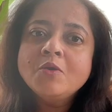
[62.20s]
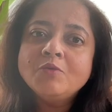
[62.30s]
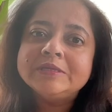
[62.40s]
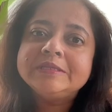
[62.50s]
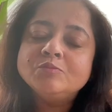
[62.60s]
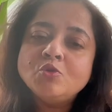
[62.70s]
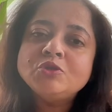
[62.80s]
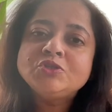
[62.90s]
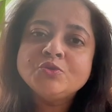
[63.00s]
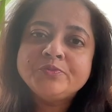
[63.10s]
was the
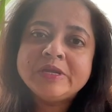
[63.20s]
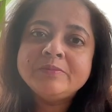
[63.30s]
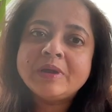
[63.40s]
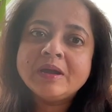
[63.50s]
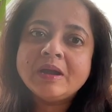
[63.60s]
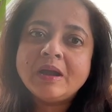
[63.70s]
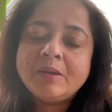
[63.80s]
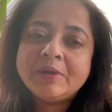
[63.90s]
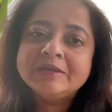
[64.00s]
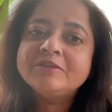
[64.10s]
most supreme
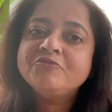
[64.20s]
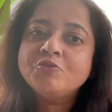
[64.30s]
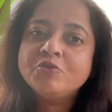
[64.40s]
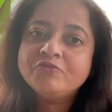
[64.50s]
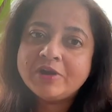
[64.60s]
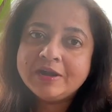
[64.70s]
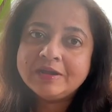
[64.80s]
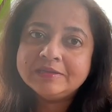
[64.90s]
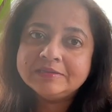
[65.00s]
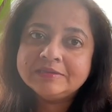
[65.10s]
among the four
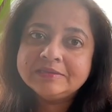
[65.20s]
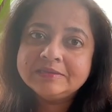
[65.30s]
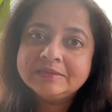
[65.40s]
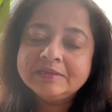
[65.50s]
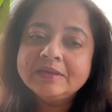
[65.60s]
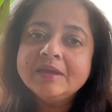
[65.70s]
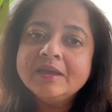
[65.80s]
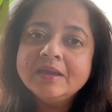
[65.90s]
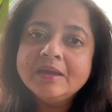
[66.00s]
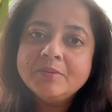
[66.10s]
Varnas:
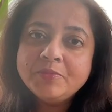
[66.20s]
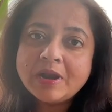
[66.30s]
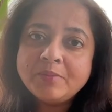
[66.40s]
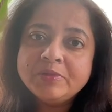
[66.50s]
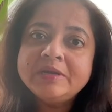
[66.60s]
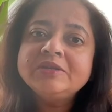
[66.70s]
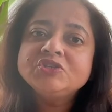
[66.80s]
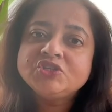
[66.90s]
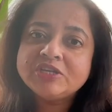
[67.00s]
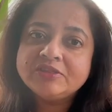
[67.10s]
Brahman,
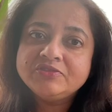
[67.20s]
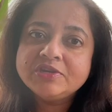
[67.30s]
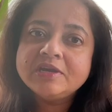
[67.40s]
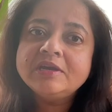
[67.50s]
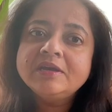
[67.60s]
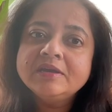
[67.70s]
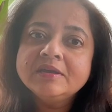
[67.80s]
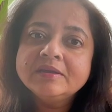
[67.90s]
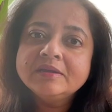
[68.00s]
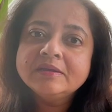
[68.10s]
Kshatriya,
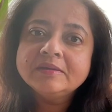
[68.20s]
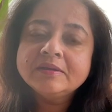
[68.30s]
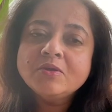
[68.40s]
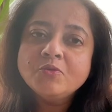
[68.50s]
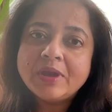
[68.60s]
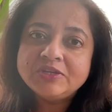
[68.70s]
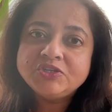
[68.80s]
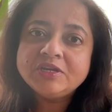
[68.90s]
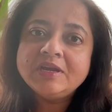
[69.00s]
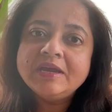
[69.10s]

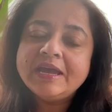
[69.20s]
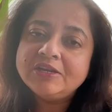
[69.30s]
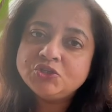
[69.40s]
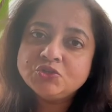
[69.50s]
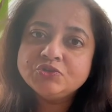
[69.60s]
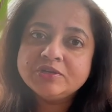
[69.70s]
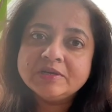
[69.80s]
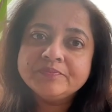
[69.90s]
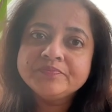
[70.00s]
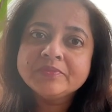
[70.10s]
Vaishya, and
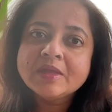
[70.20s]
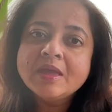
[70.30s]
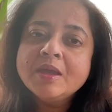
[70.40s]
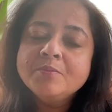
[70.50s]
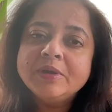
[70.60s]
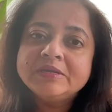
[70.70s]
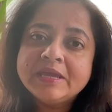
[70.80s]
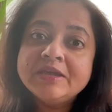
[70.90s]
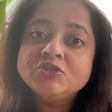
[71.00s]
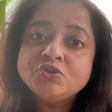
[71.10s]
Shudra. But
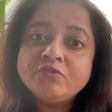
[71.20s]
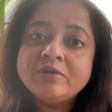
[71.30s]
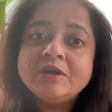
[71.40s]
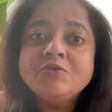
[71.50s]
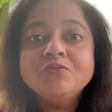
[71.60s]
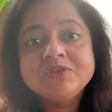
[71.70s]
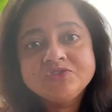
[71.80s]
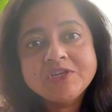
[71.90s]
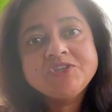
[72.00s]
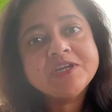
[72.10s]
King Shuva, who
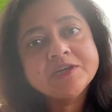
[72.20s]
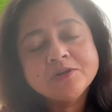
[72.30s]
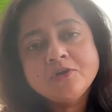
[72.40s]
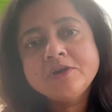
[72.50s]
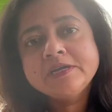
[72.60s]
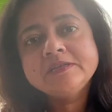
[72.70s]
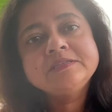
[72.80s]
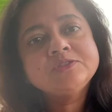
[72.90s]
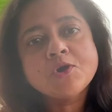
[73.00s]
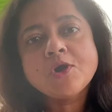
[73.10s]
was rich and
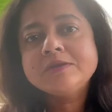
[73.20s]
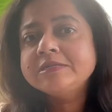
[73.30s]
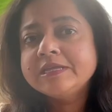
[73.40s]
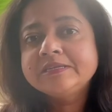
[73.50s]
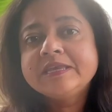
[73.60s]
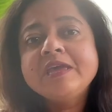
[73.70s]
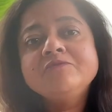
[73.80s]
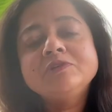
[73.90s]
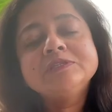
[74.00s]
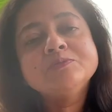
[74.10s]
glorious, thought that
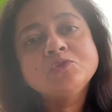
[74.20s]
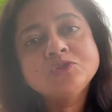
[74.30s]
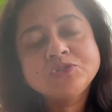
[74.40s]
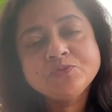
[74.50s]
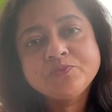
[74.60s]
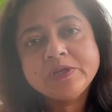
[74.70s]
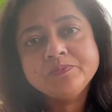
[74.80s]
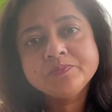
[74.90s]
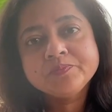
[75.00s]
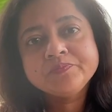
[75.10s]
king was the most supreme.